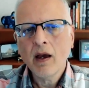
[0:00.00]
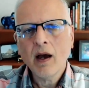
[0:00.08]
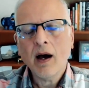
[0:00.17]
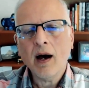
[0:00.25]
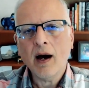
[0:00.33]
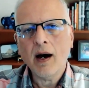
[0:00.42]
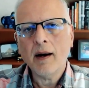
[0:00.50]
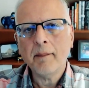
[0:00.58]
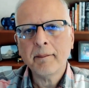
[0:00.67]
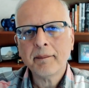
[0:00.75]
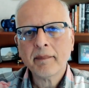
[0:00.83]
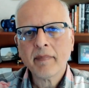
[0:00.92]

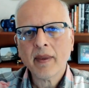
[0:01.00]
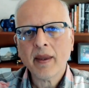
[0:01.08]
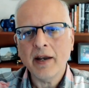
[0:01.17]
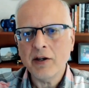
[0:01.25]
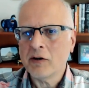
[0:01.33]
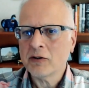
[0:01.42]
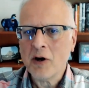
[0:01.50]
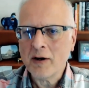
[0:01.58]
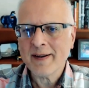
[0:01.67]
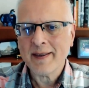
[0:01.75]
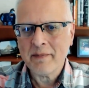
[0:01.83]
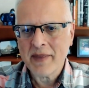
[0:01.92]
And you don't talk
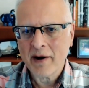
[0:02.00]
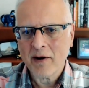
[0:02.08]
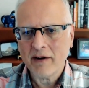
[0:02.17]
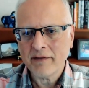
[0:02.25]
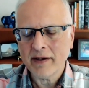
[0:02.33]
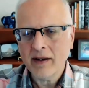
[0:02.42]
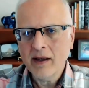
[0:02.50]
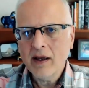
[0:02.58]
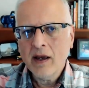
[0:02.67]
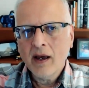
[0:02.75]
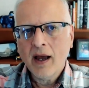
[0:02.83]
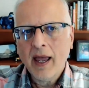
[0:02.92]
to them that often.
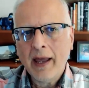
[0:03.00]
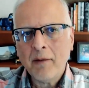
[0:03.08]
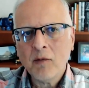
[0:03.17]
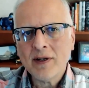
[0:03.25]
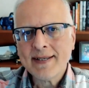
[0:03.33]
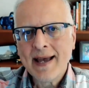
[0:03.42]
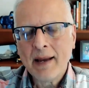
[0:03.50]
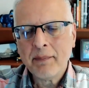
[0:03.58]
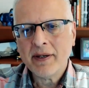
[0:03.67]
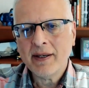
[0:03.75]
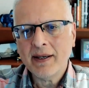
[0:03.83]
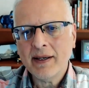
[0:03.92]
And what's
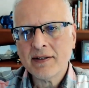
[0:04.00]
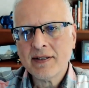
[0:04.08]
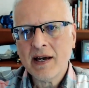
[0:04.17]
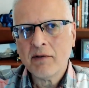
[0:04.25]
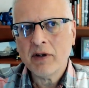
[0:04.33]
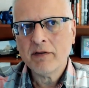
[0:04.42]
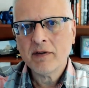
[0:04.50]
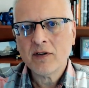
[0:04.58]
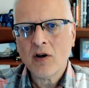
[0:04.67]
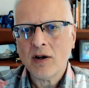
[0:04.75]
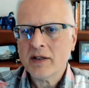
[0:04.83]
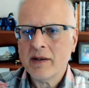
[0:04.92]
happened is that we've
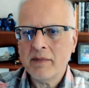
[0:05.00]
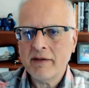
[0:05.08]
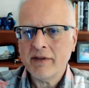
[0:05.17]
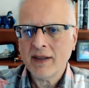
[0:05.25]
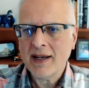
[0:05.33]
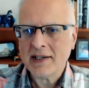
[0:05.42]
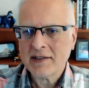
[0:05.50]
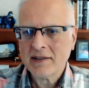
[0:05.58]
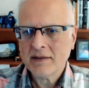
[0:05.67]
talked to them even less,